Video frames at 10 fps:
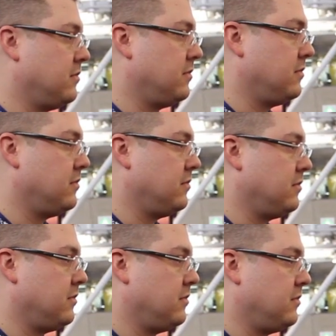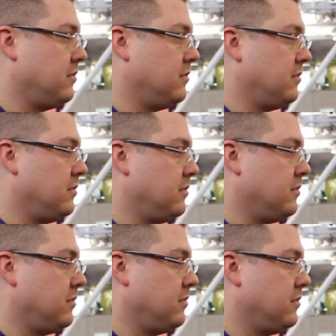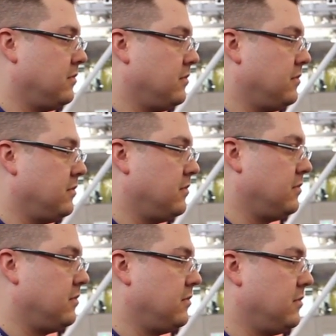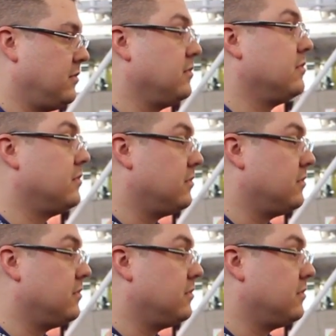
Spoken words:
[no speech]